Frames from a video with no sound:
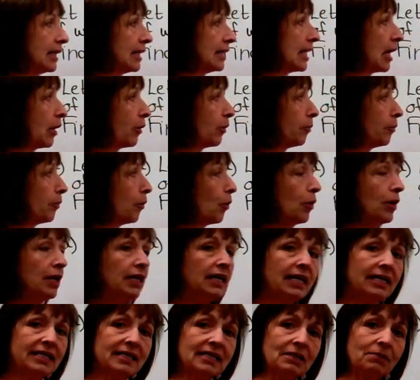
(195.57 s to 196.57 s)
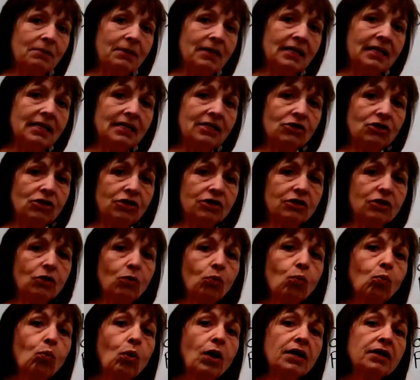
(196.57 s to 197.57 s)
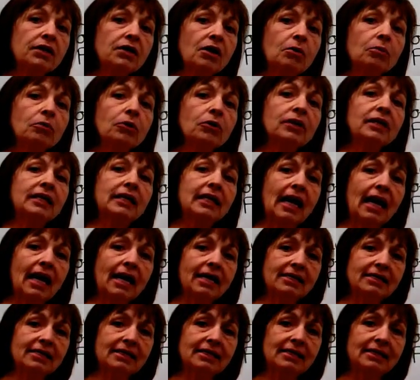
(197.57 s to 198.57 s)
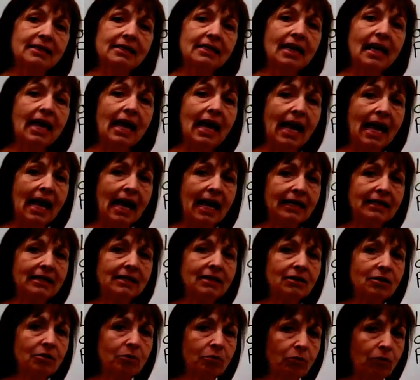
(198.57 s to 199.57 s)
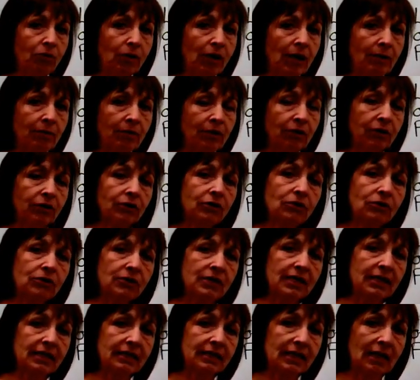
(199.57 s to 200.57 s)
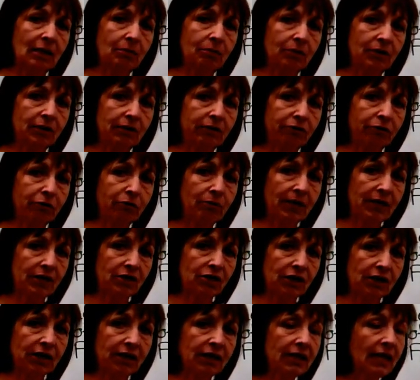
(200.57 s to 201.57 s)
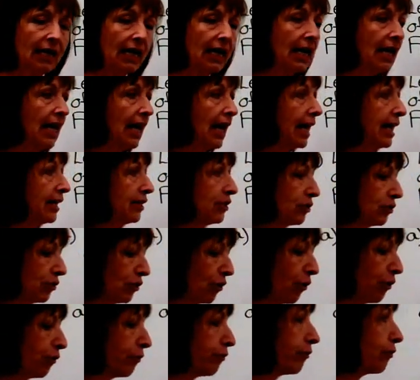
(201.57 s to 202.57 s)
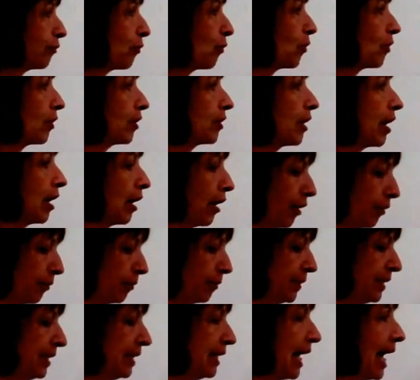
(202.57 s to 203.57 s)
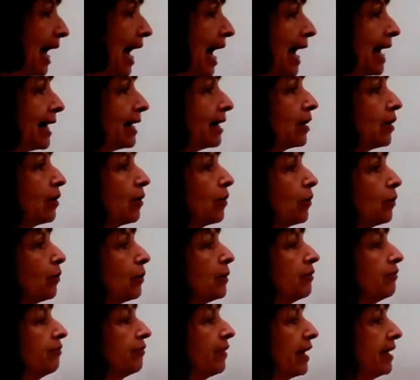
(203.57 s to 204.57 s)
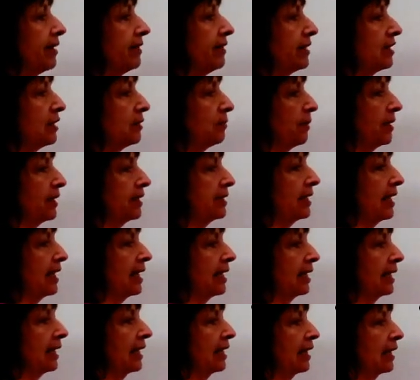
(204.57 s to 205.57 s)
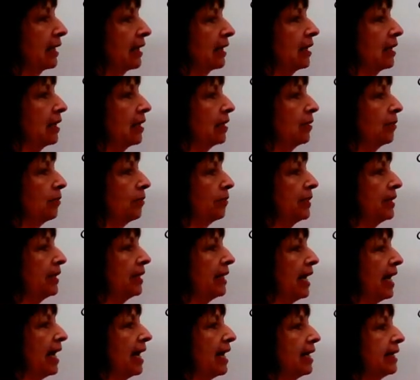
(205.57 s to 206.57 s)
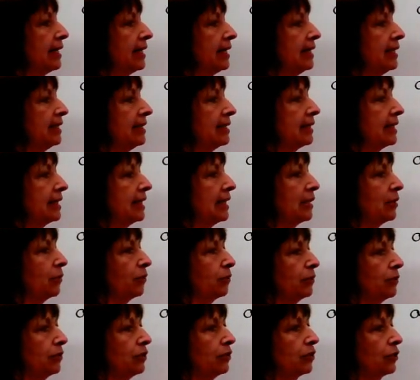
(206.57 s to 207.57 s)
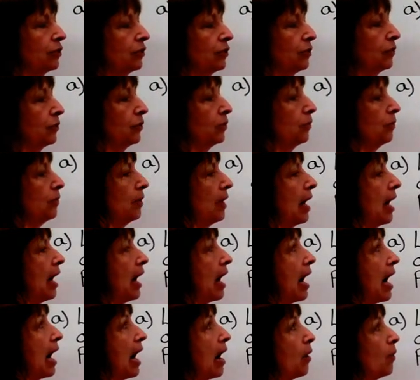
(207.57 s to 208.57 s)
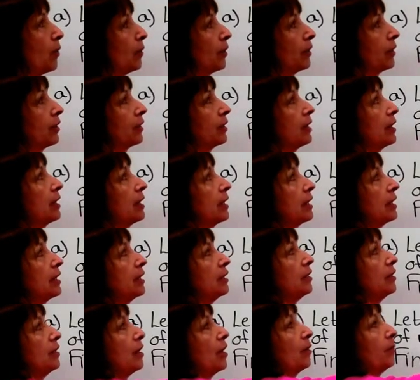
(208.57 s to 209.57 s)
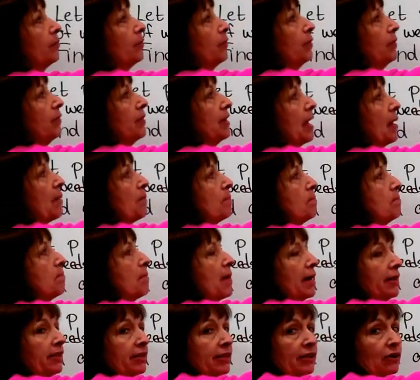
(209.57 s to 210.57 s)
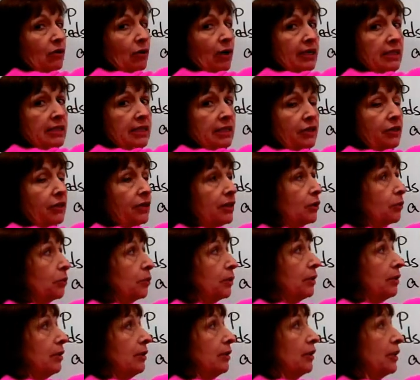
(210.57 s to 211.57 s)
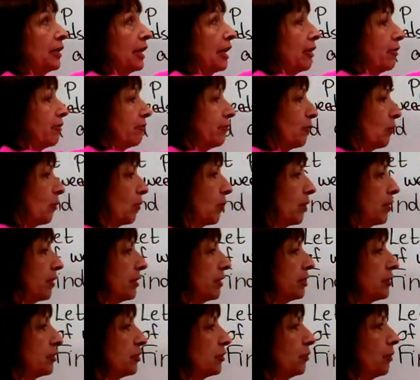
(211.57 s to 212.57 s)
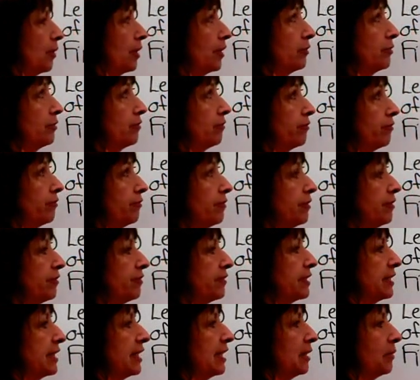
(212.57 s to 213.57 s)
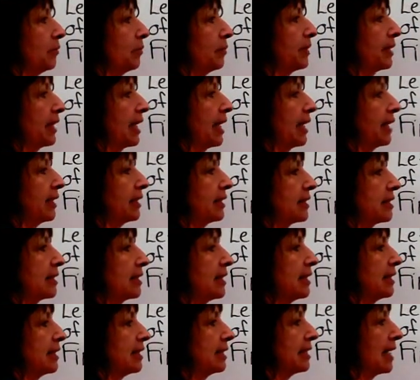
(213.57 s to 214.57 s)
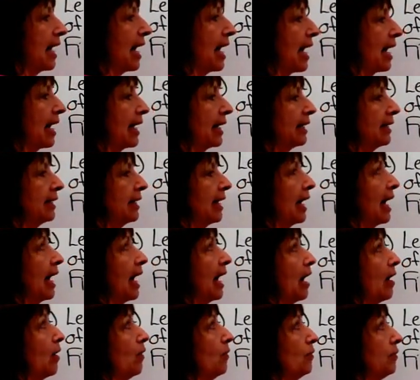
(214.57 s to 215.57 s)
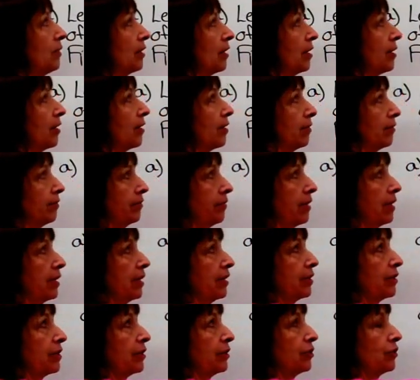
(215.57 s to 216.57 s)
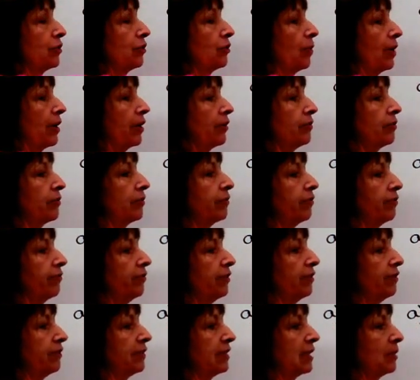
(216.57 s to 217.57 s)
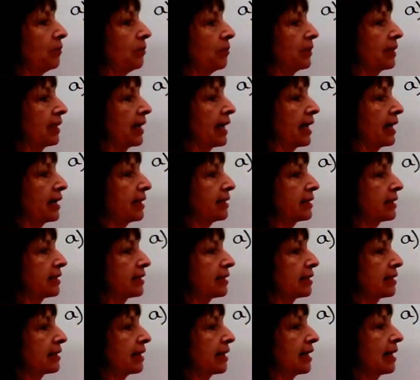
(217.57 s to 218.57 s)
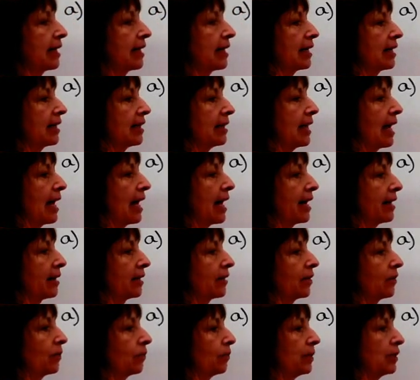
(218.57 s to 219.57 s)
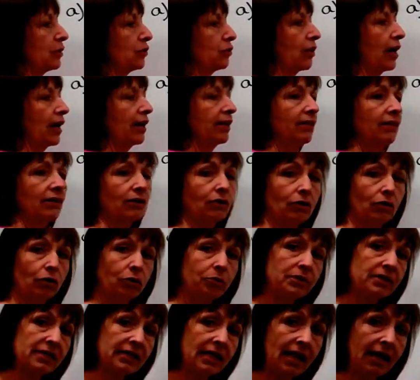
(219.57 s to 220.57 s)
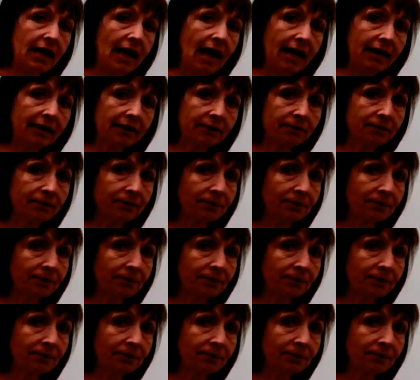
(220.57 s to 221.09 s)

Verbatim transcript: Now, a point estimate is just a one-number guess at the parameter using sample information. And so for our p hat, we find this by taking p hat is equal to our number that met the criteria that we we're looking for, the 215 plants that died out of the 250 plants that we tried the herbicide on.